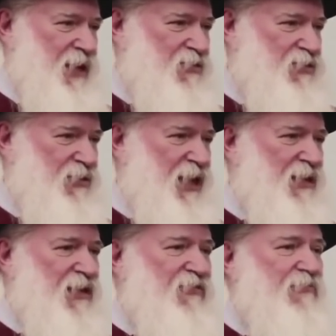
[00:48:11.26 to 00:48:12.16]
and should
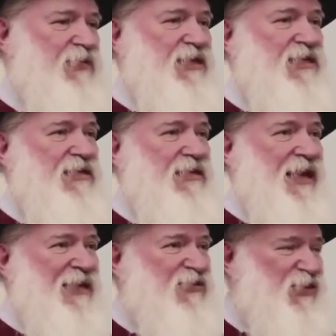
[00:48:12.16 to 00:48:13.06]
not even be
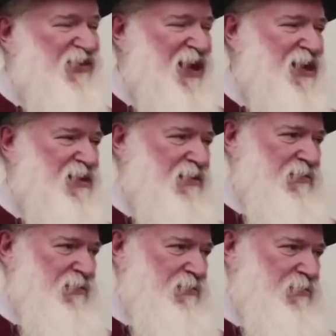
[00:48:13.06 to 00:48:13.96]

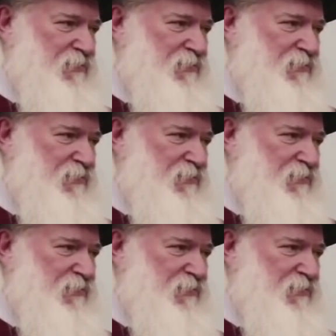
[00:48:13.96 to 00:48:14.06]
entertained.